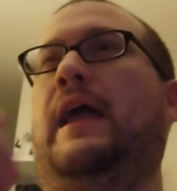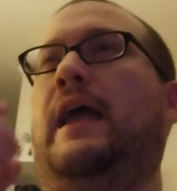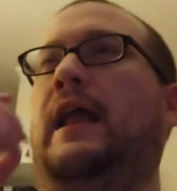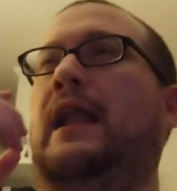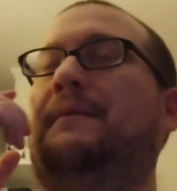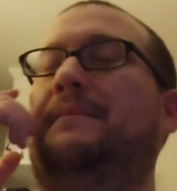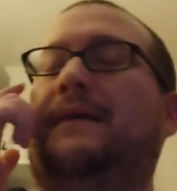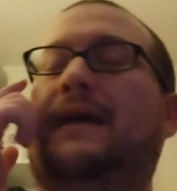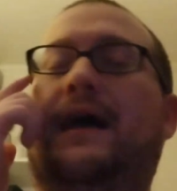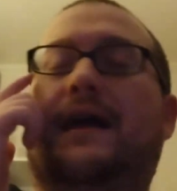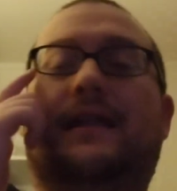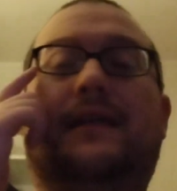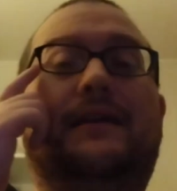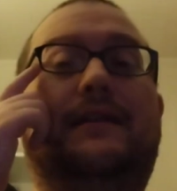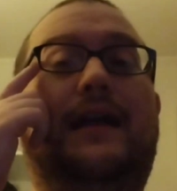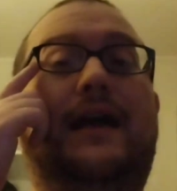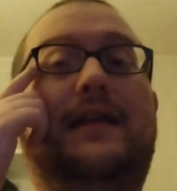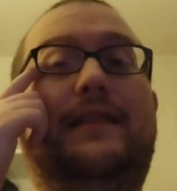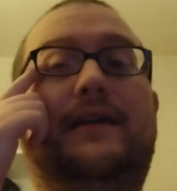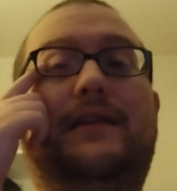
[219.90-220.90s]
I'm kind of
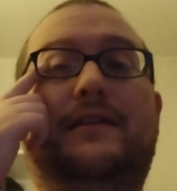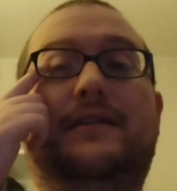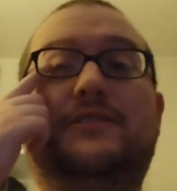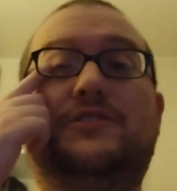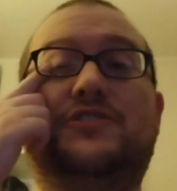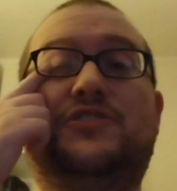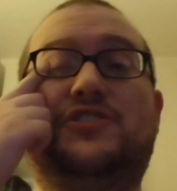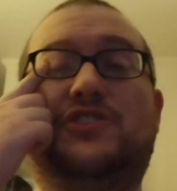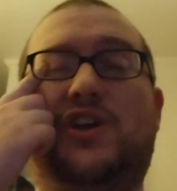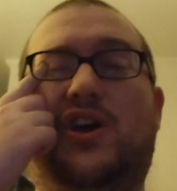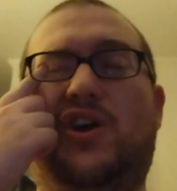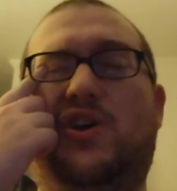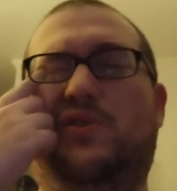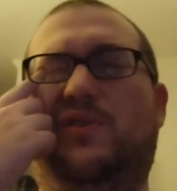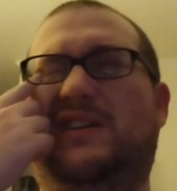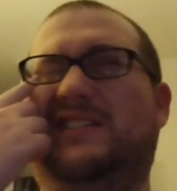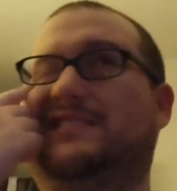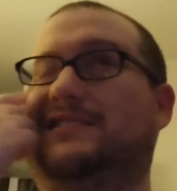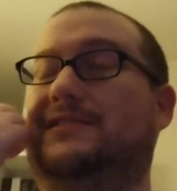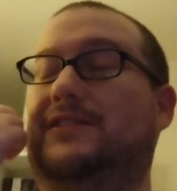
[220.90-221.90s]
glad they didn't
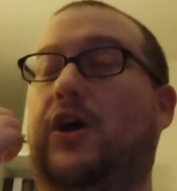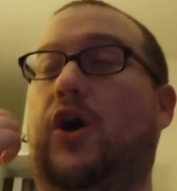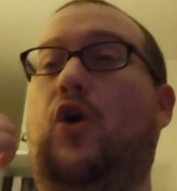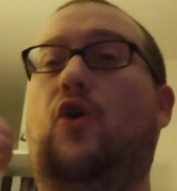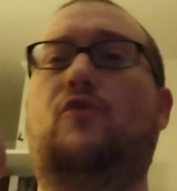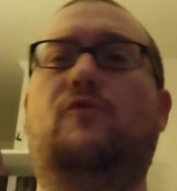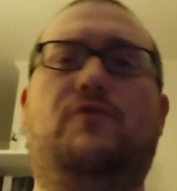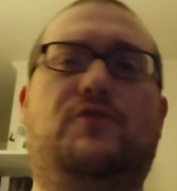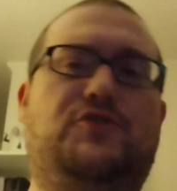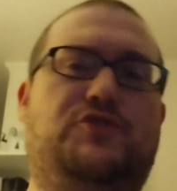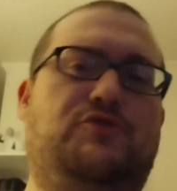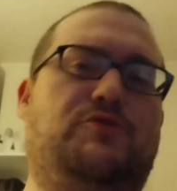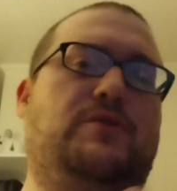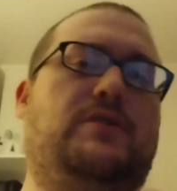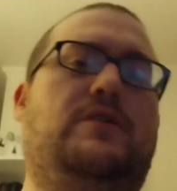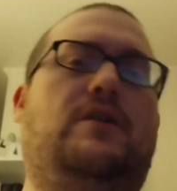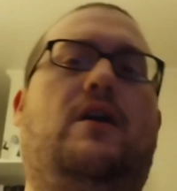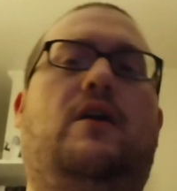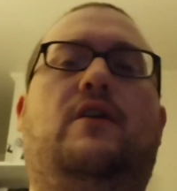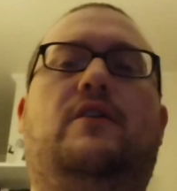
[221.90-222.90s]
overdo
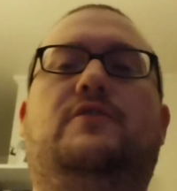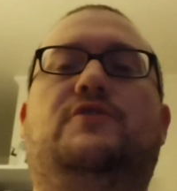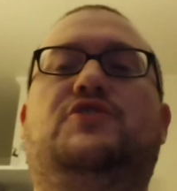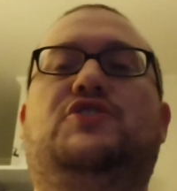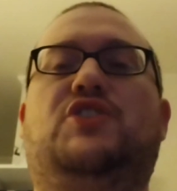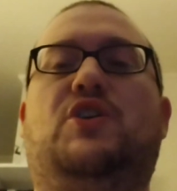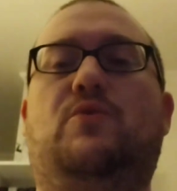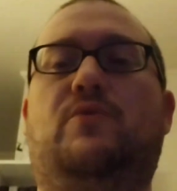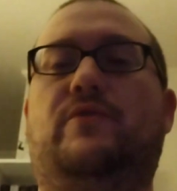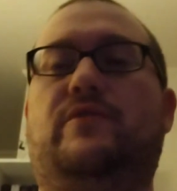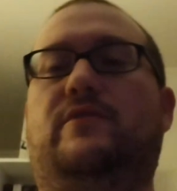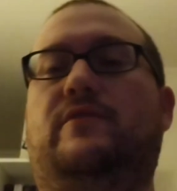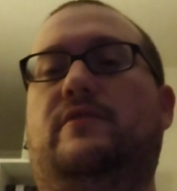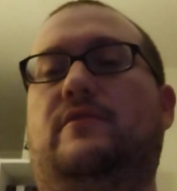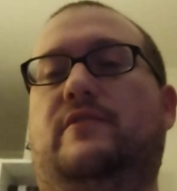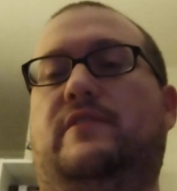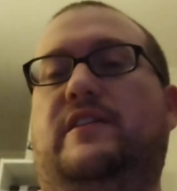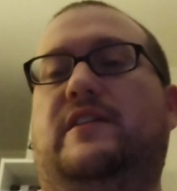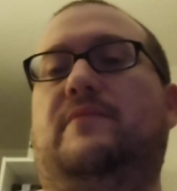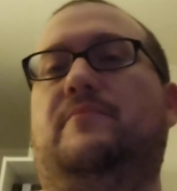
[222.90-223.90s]
it on showing
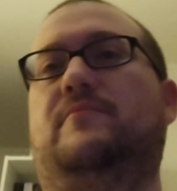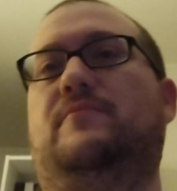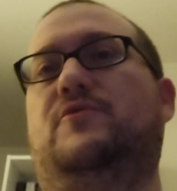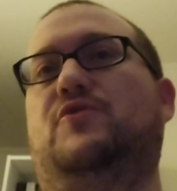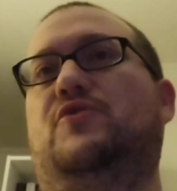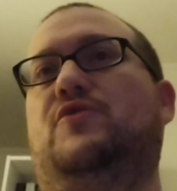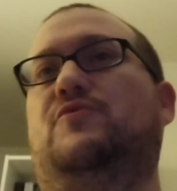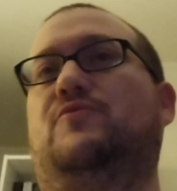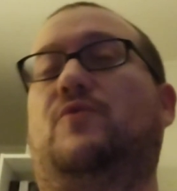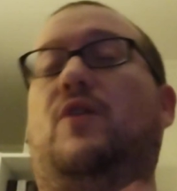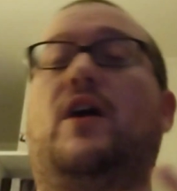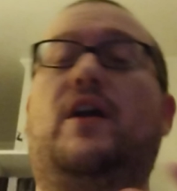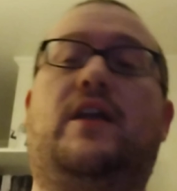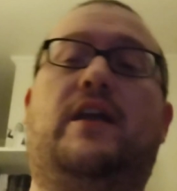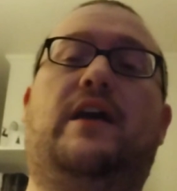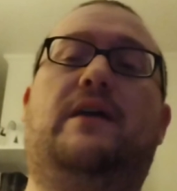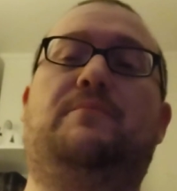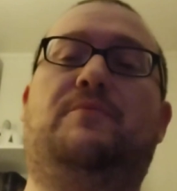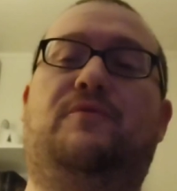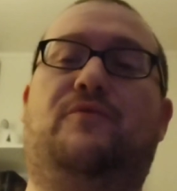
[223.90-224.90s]
them doing
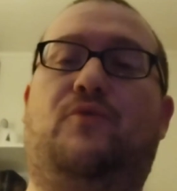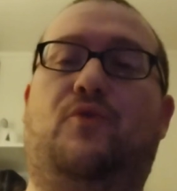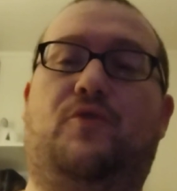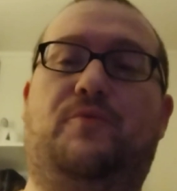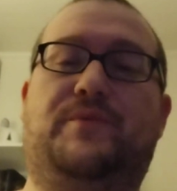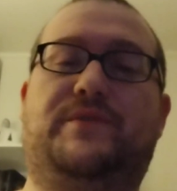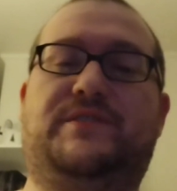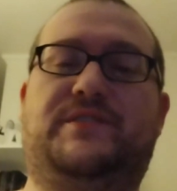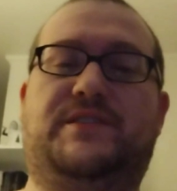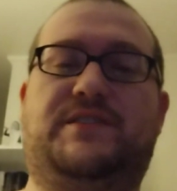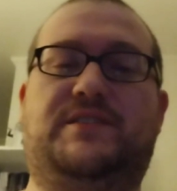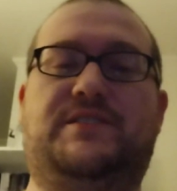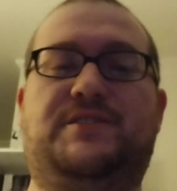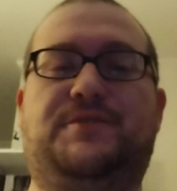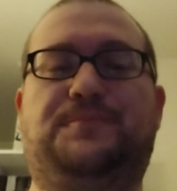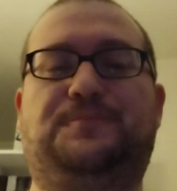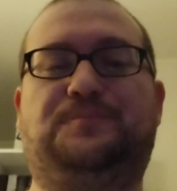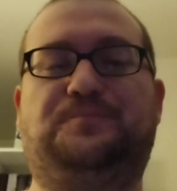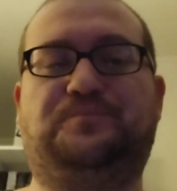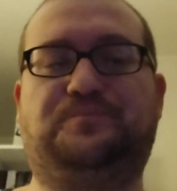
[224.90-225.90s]
Rockette
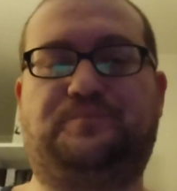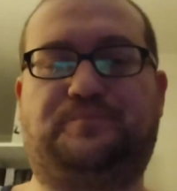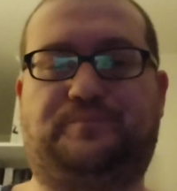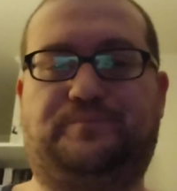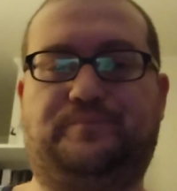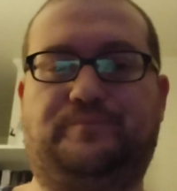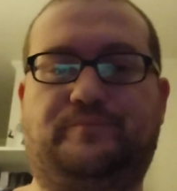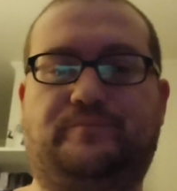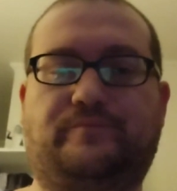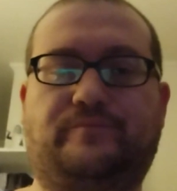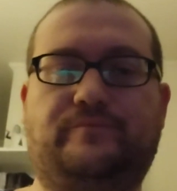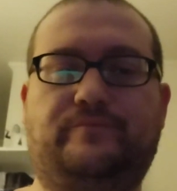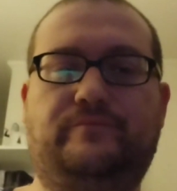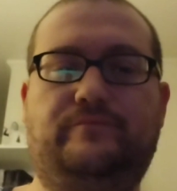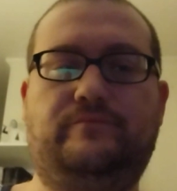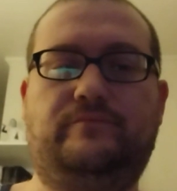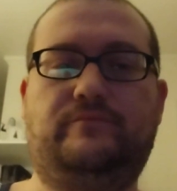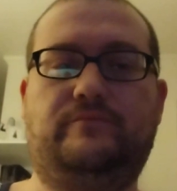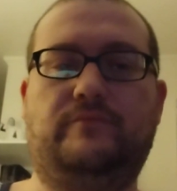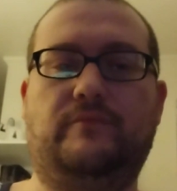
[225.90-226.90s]
performances.
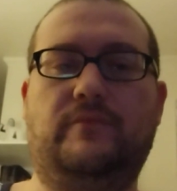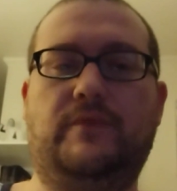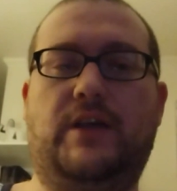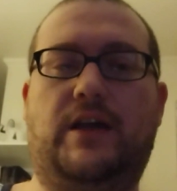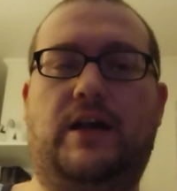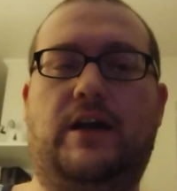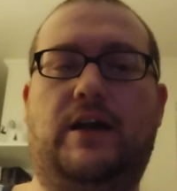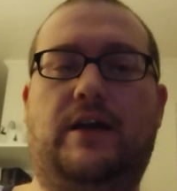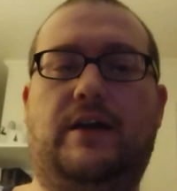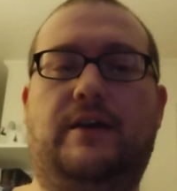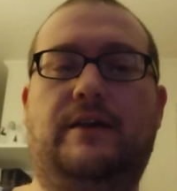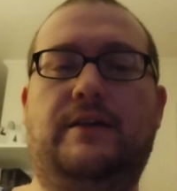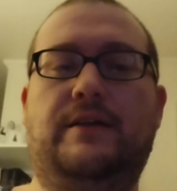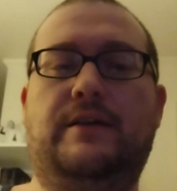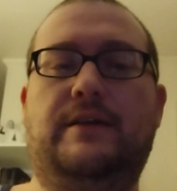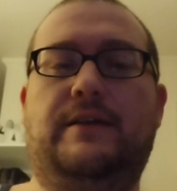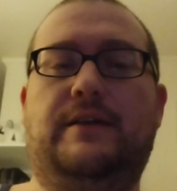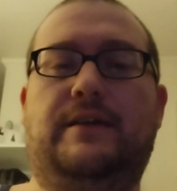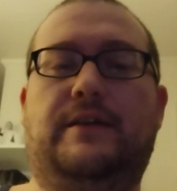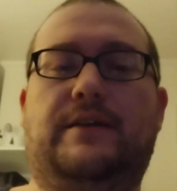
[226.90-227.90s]
They
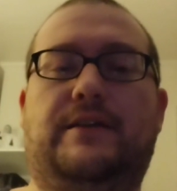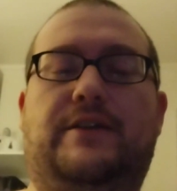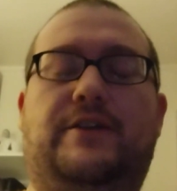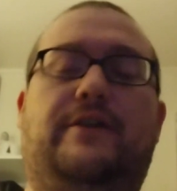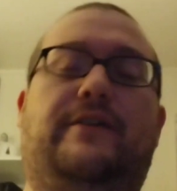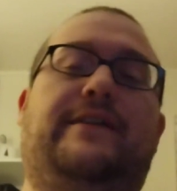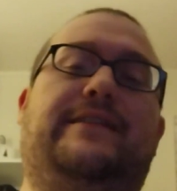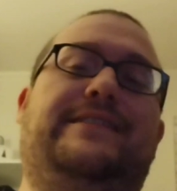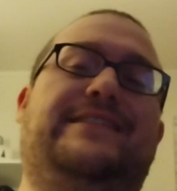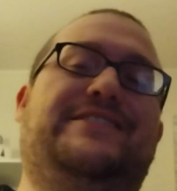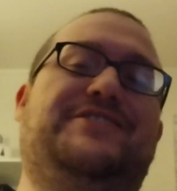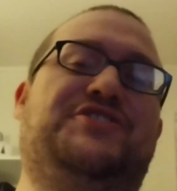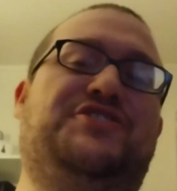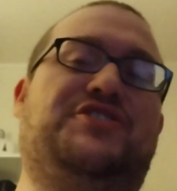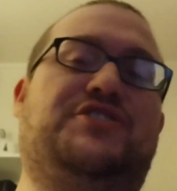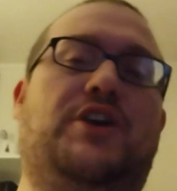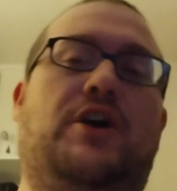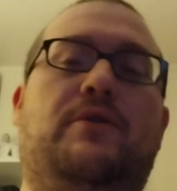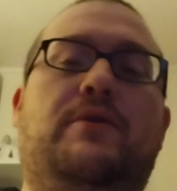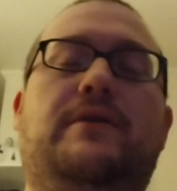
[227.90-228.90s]
did
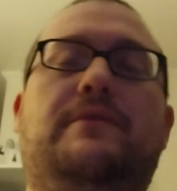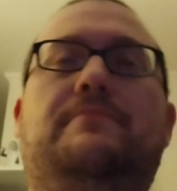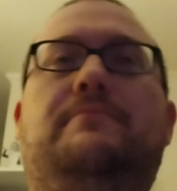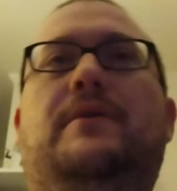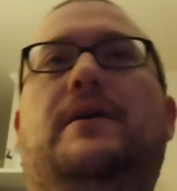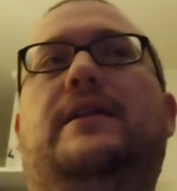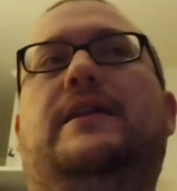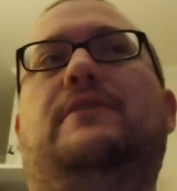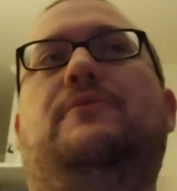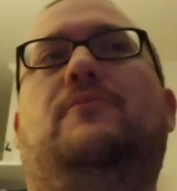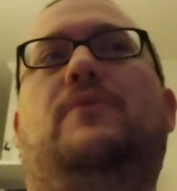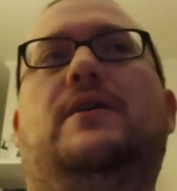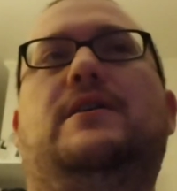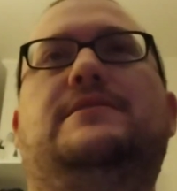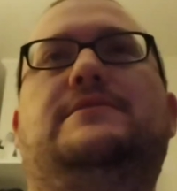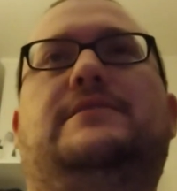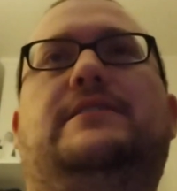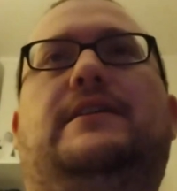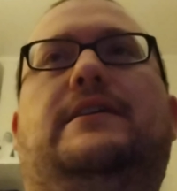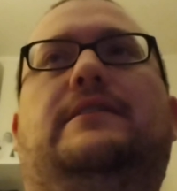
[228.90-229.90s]
show it, but it
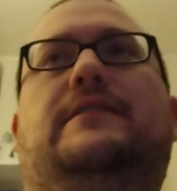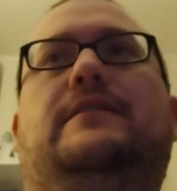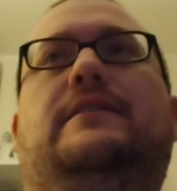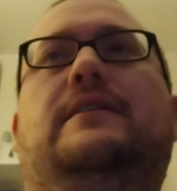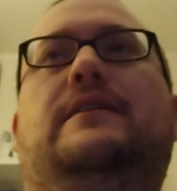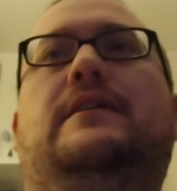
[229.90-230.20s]
wasn't